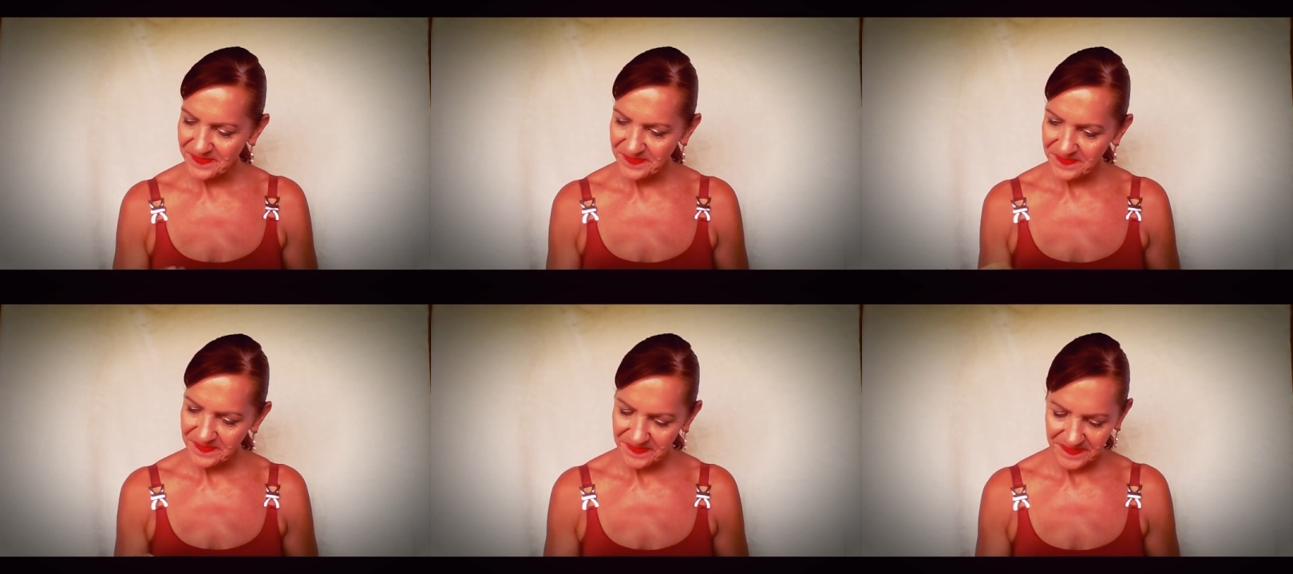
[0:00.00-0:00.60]

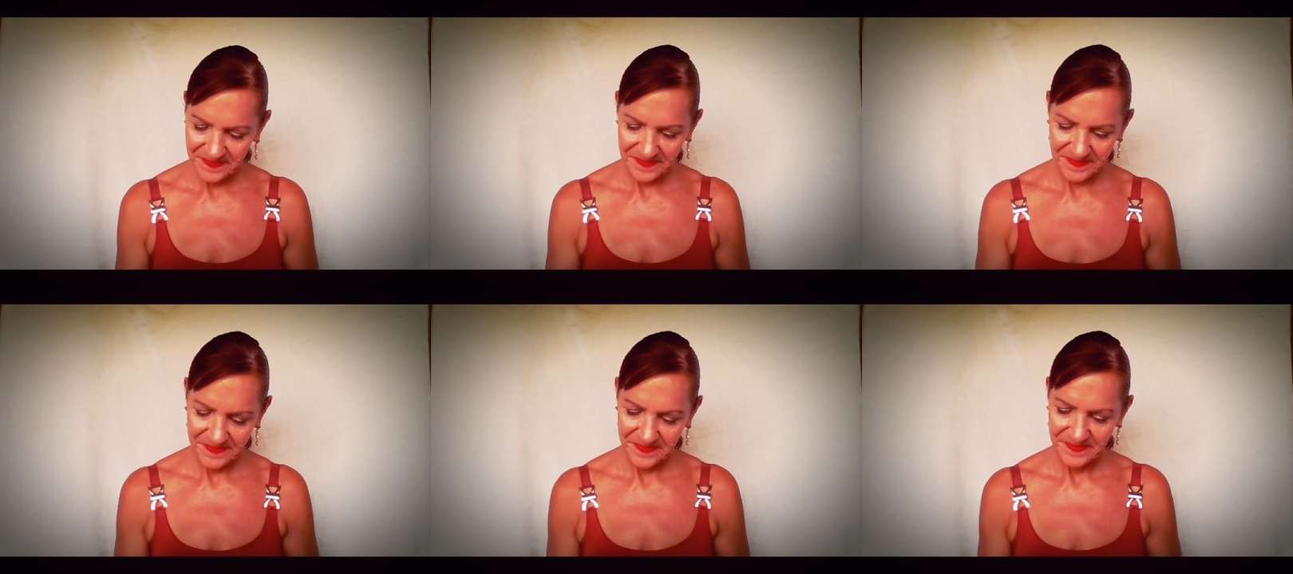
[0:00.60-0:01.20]

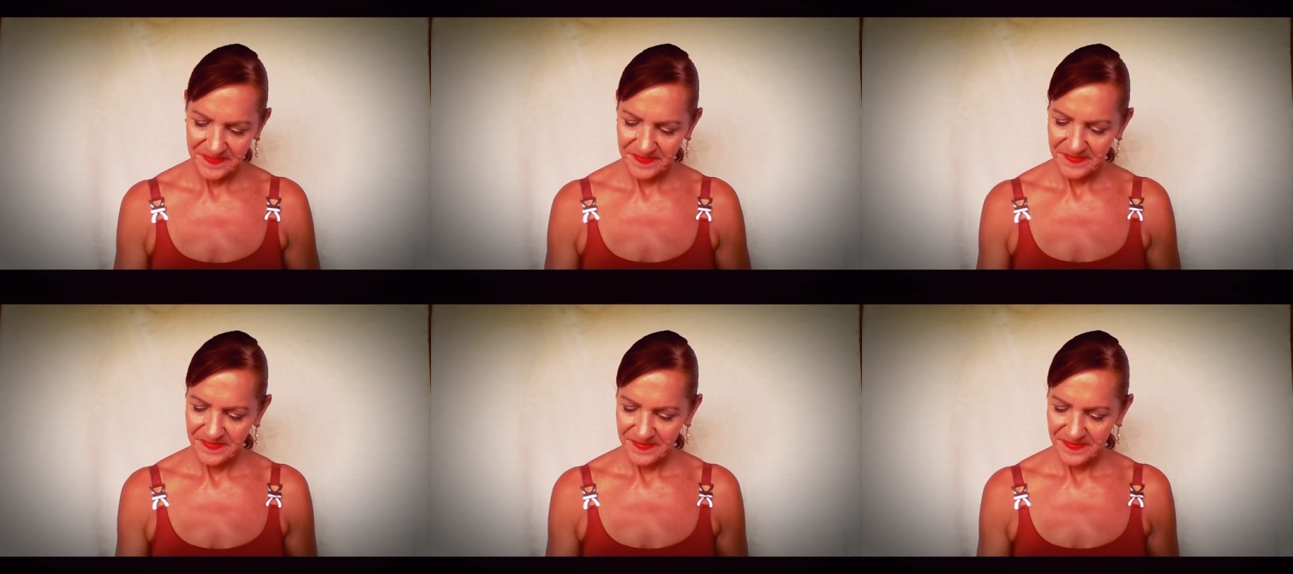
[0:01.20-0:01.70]
[no speech]